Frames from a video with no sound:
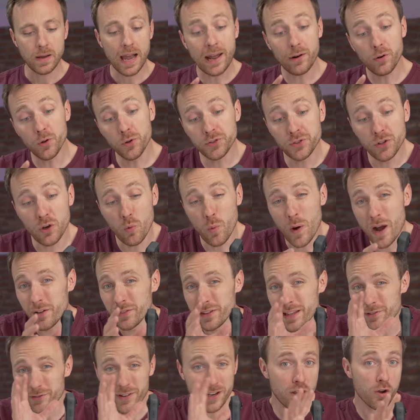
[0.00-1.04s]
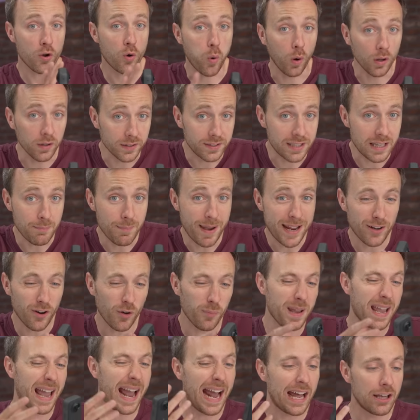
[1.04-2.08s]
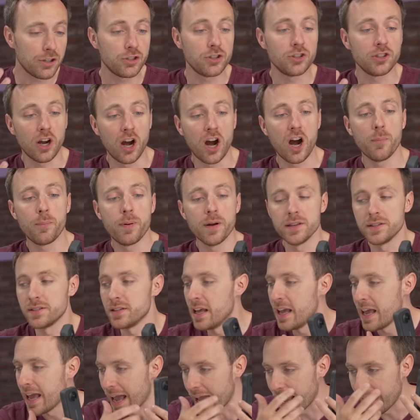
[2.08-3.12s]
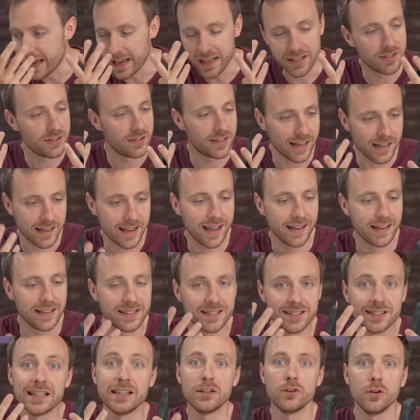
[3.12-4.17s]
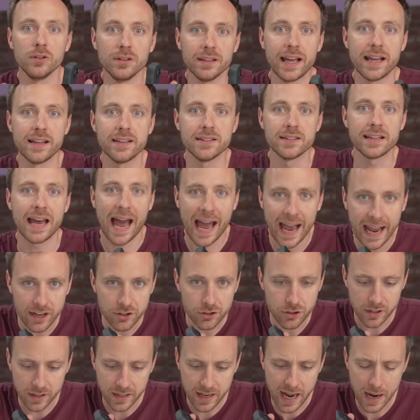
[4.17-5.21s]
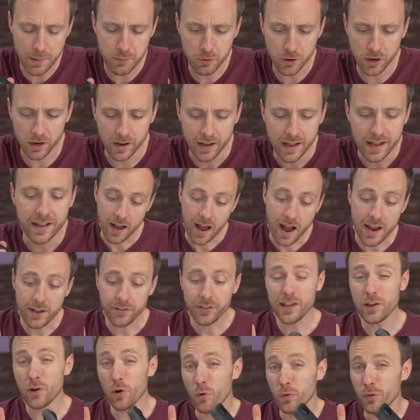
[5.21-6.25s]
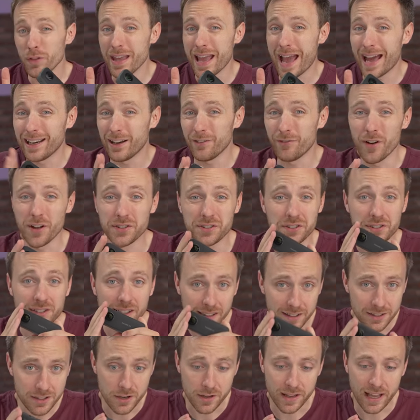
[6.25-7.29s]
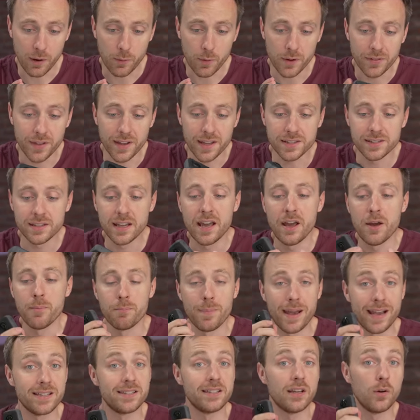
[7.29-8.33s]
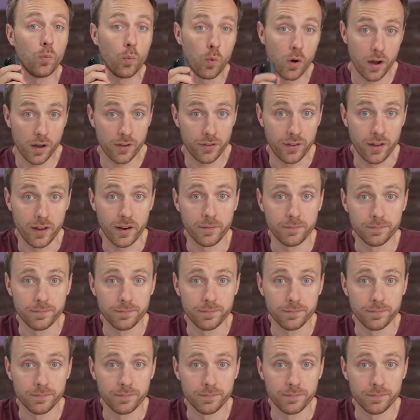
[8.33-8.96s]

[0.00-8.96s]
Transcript: And also, while the video quality may not be as sharp as a dedicated single lens action camera, I think all the added versatility you get with this makes it worth it.